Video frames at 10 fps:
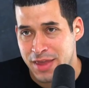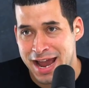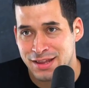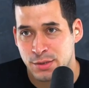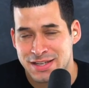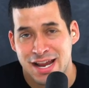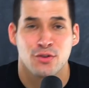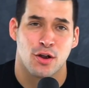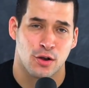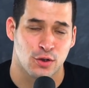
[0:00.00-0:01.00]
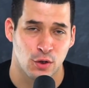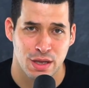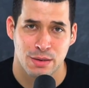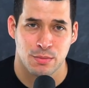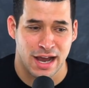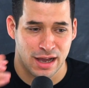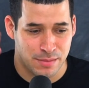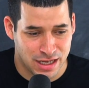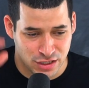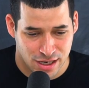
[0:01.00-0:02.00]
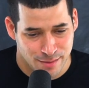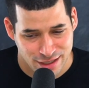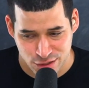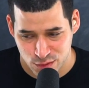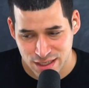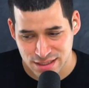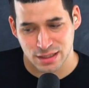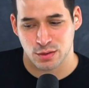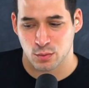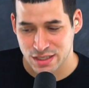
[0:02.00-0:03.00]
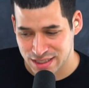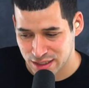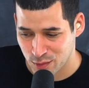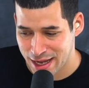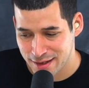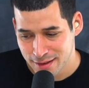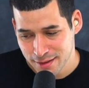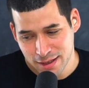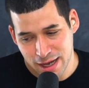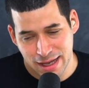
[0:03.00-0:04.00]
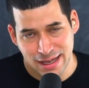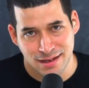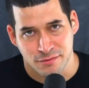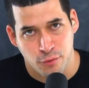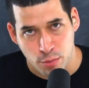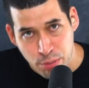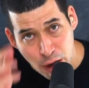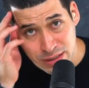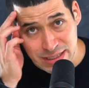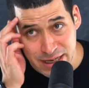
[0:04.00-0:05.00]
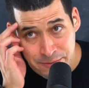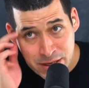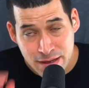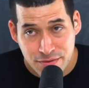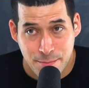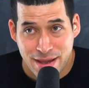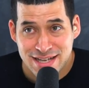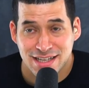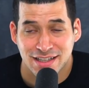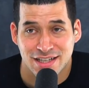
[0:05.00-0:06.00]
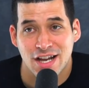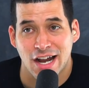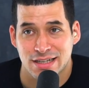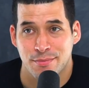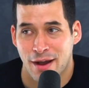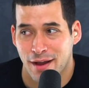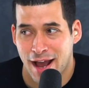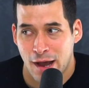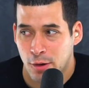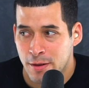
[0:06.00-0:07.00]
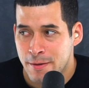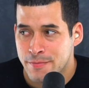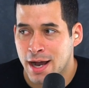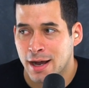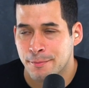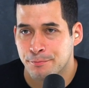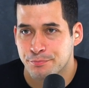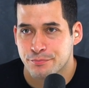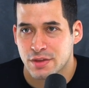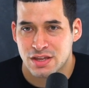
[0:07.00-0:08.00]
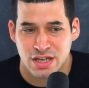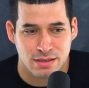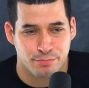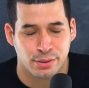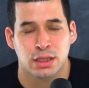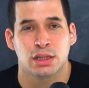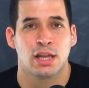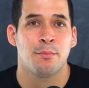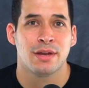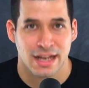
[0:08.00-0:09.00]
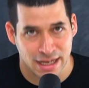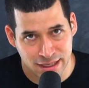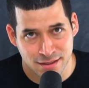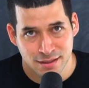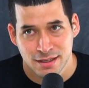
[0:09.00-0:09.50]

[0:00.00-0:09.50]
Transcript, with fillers: And there was another article that uh, me and Jeremy had just recently recently read uh, in Foreign Policy that basically talked about how um, the plummeting